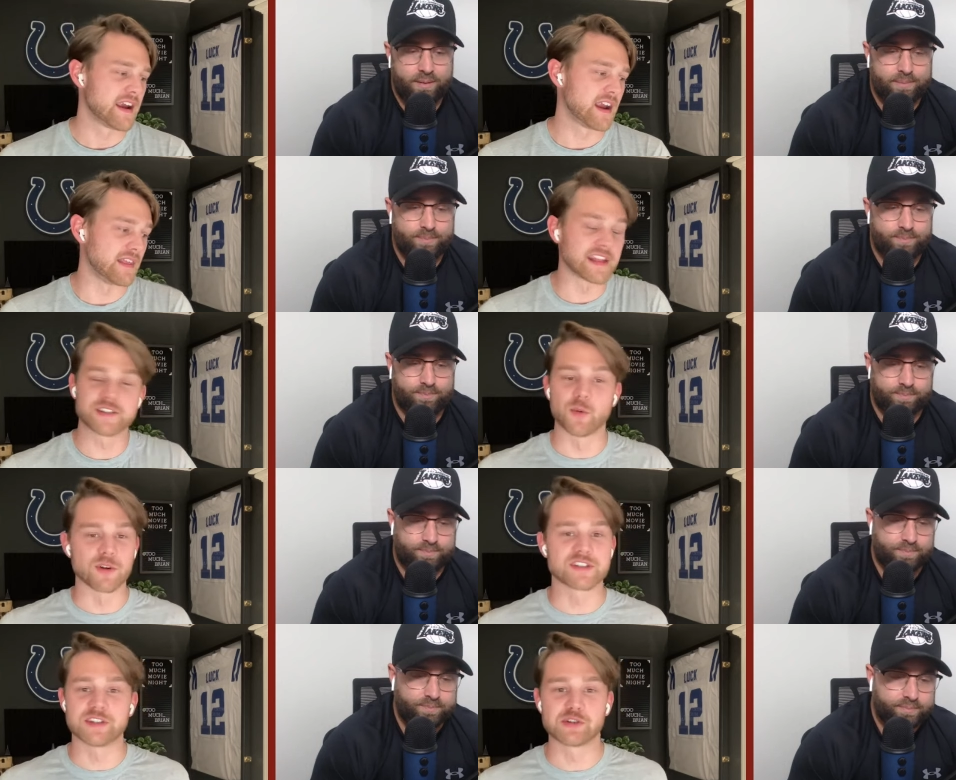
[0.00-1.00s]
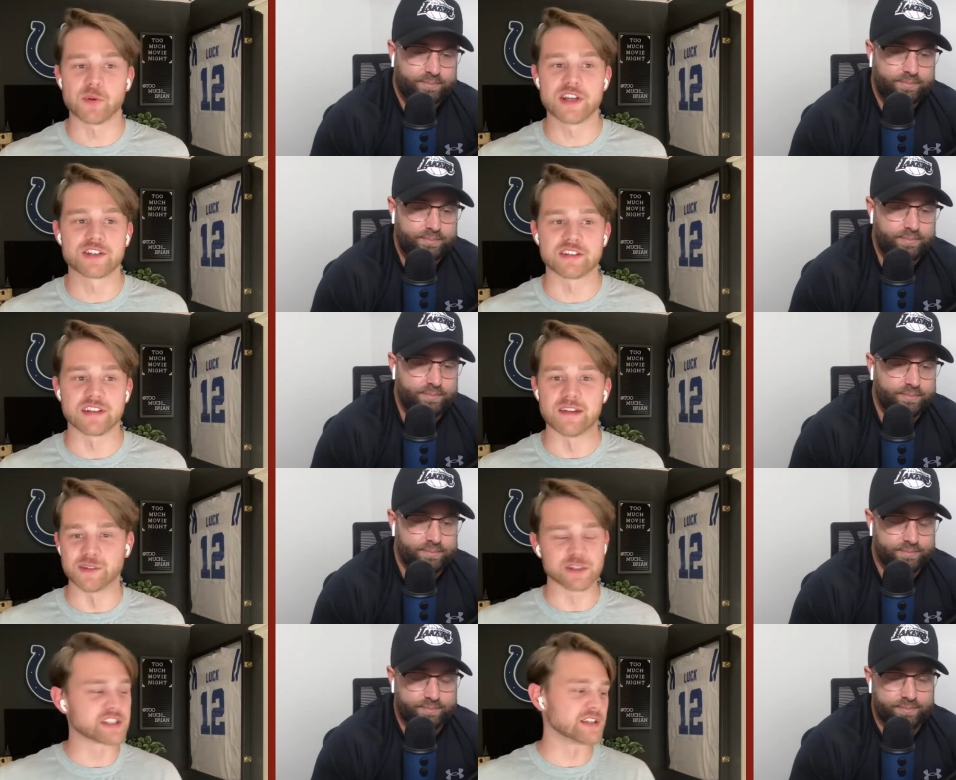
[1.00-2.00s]
Speaker 1: And that's the worst situation. If
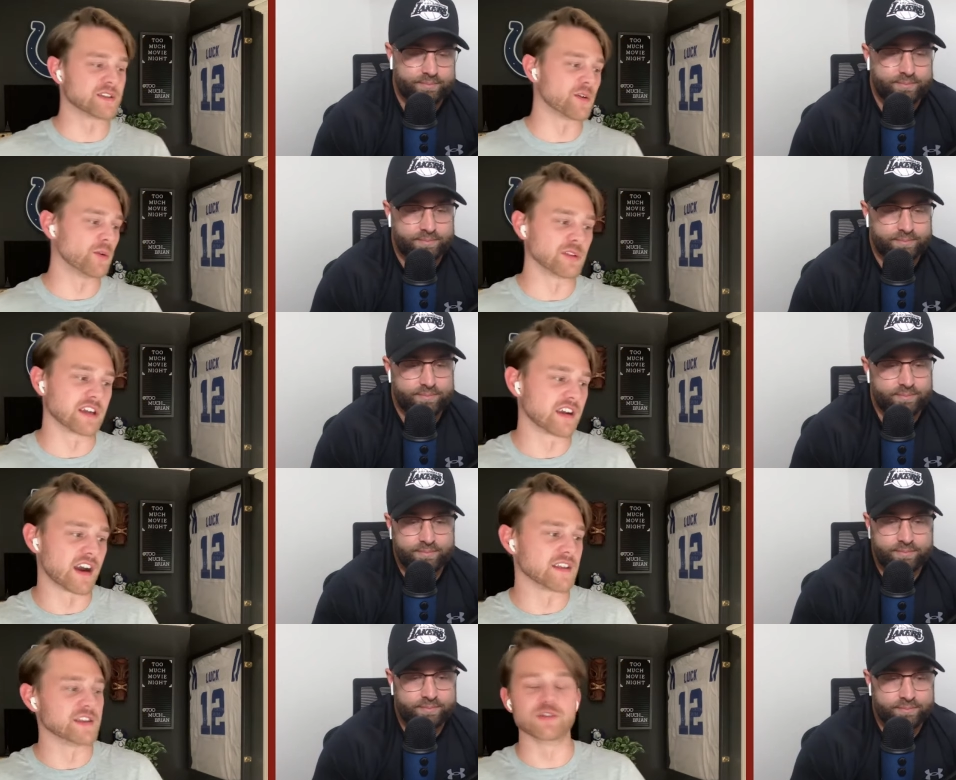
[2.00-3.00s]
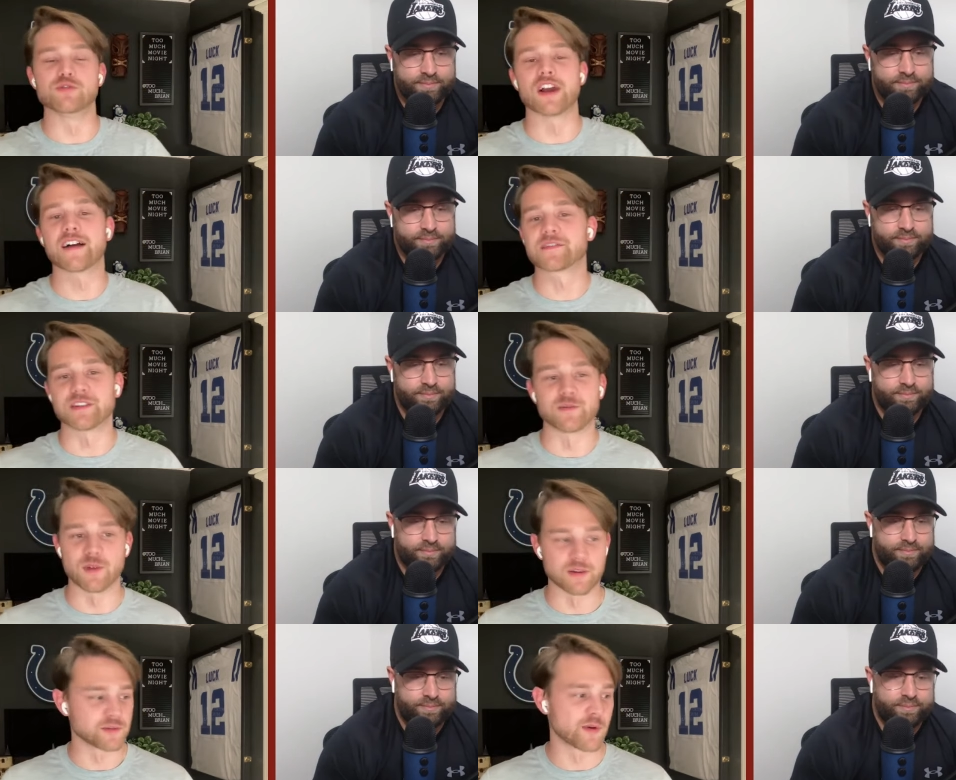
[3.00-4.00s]
you're sitting there holding a guy that you drafted in
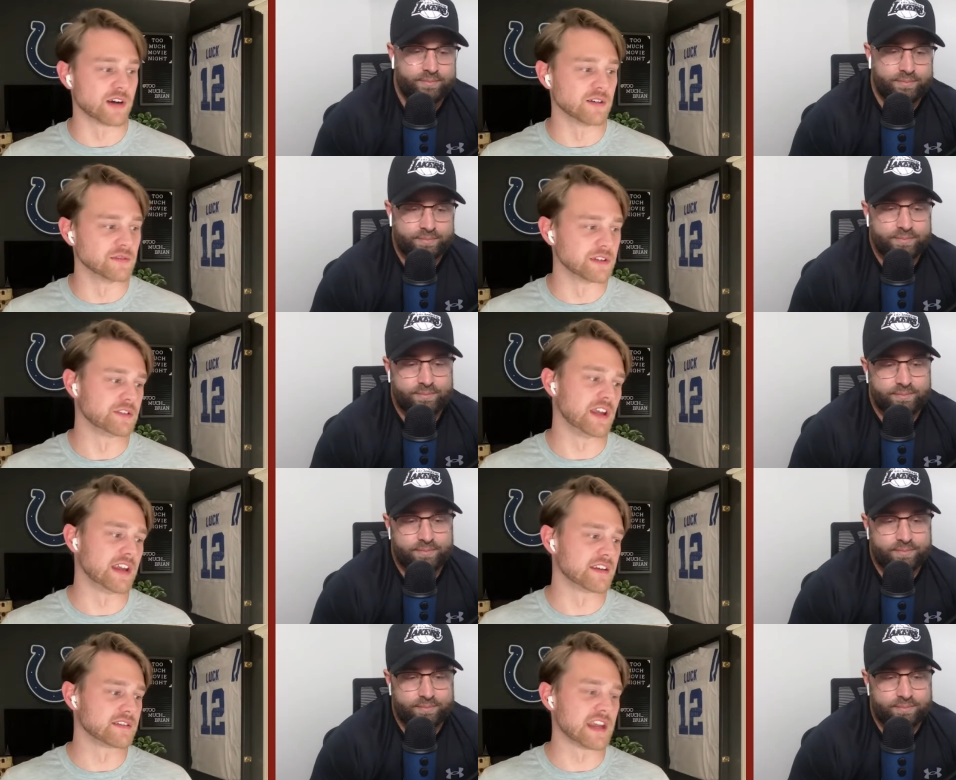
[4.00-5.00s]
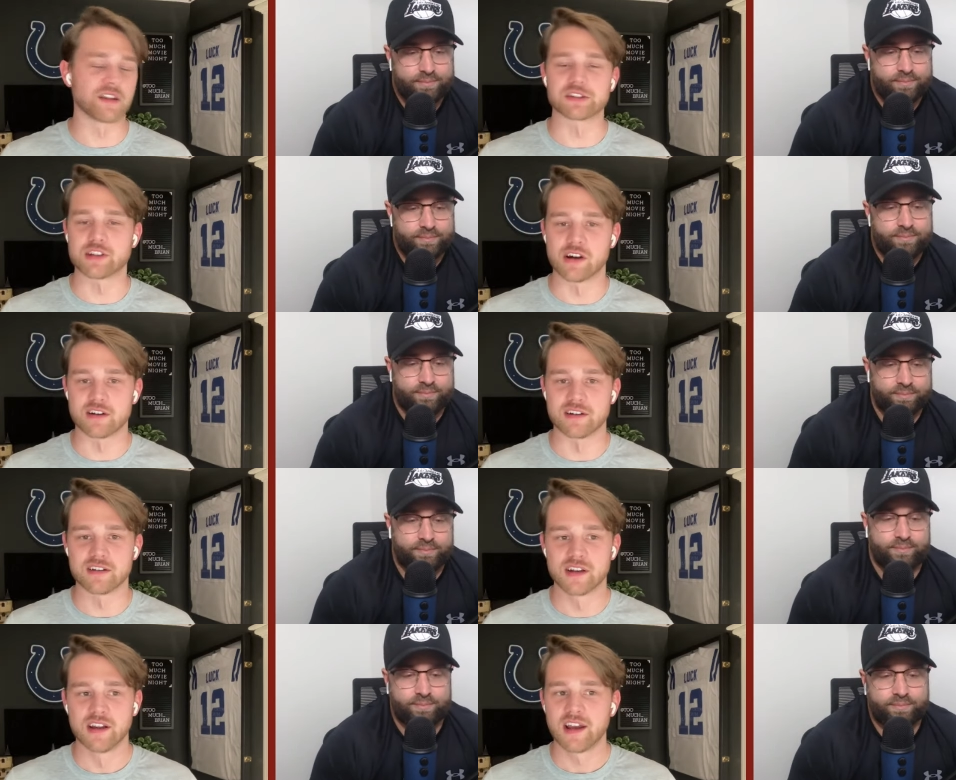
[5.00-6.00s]
round 12 at, at Dallas Goedert,
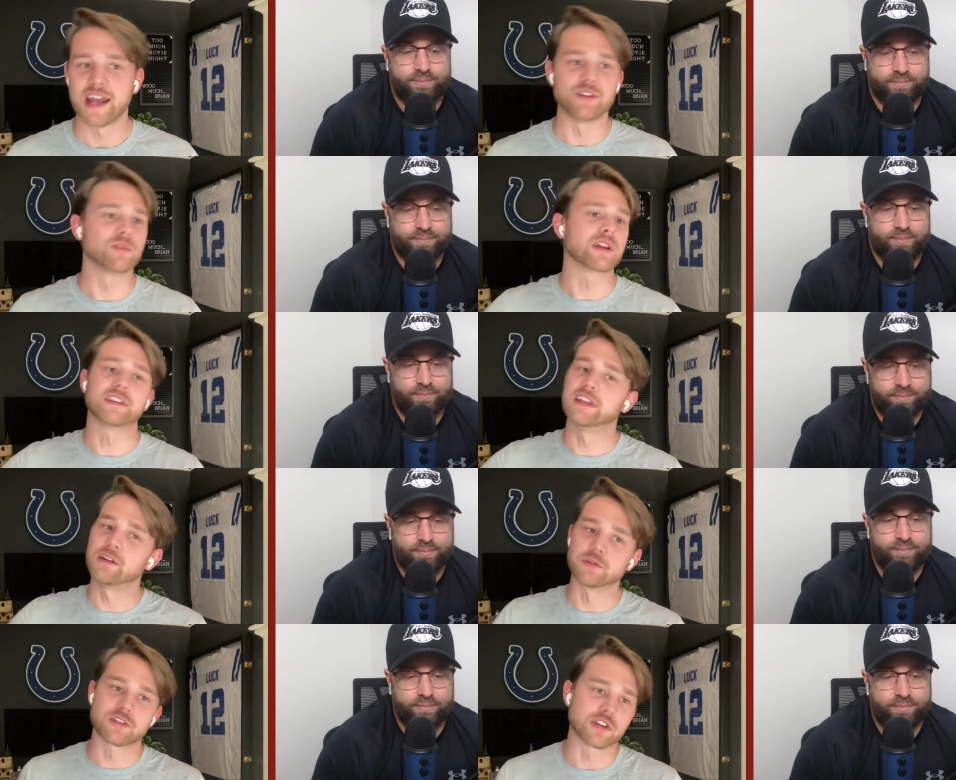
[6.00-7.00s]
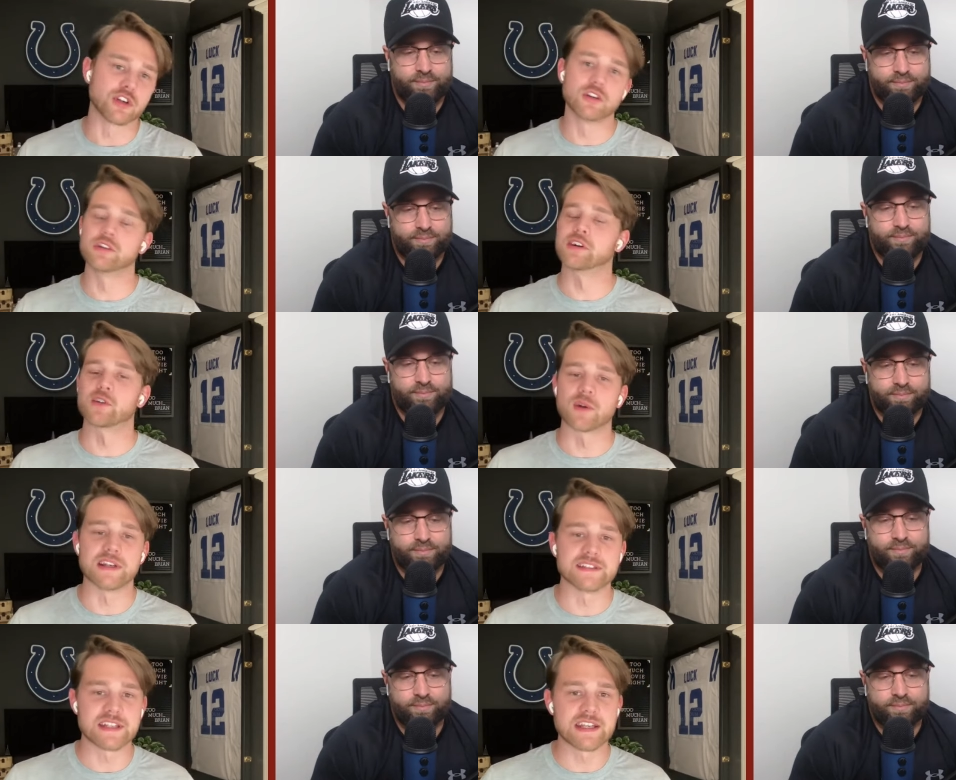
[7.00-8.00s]
and you're like, the Eagles are good, they're a
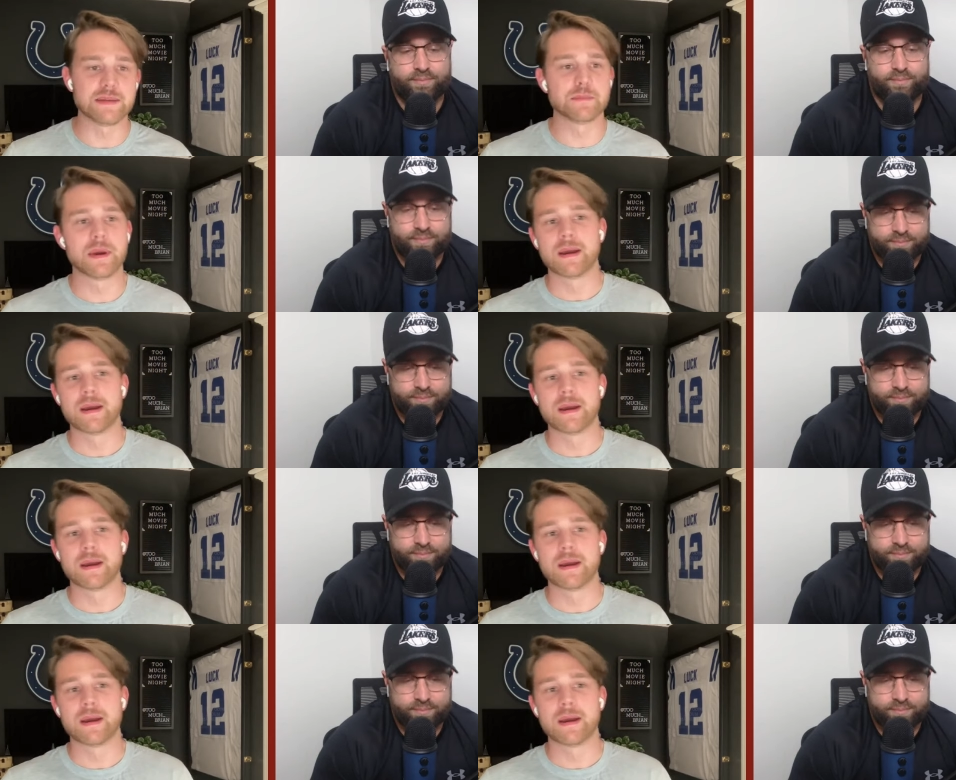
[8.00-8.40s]
great team.